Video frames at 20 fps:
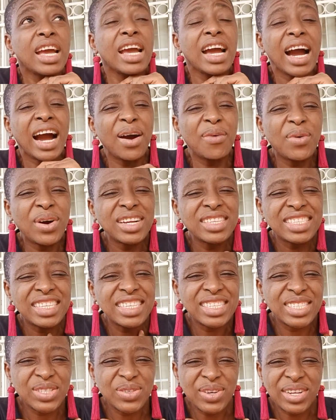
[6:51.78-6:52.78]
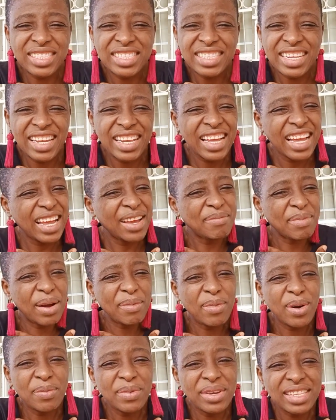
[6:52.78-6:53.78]
And one thing she was saying, hey, my
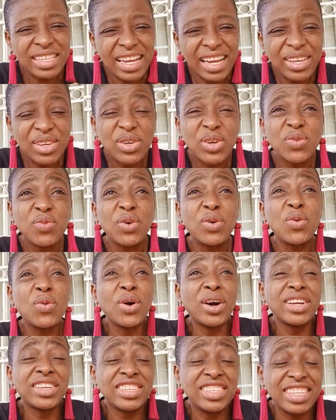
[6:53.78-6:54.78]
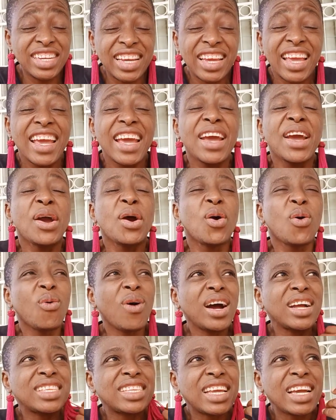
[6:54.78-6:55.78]
mommy, thank you for watching.
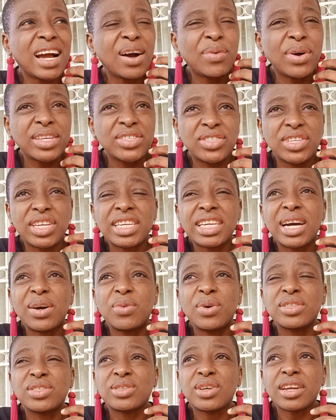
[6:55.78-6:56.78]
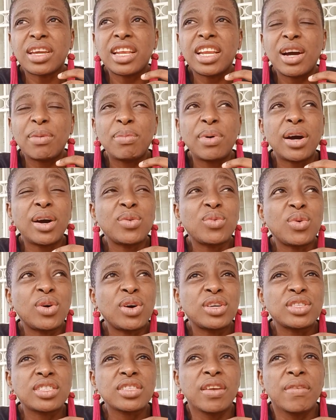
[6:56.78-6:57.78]
One thing our trainer was talking about
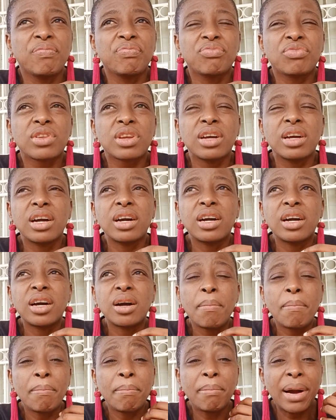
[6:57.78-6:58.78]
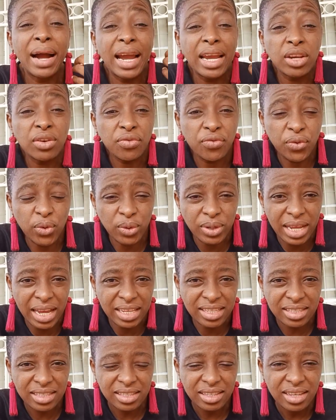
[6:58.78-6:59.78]
was
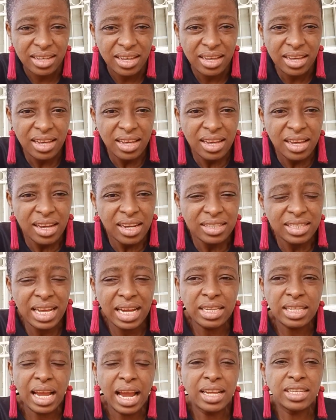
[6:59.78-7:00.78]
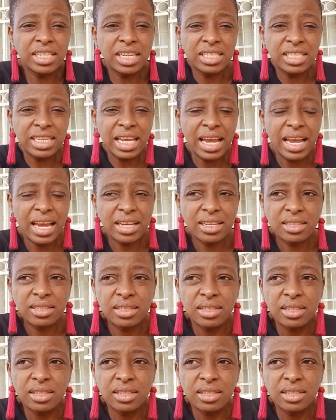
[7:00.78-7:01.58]
mindfulness. And she said,